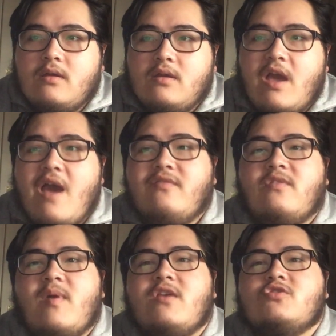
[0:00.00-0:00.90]
You have
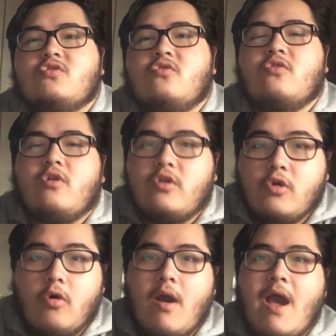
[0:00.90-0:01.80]
to make sure
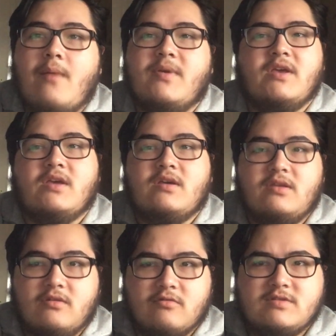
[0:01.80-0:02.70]
you're happy
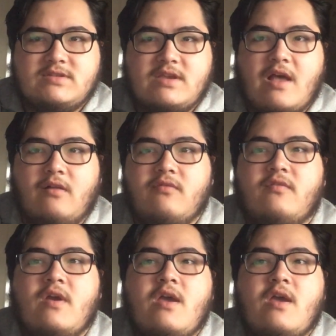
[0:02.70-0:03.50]
yourself.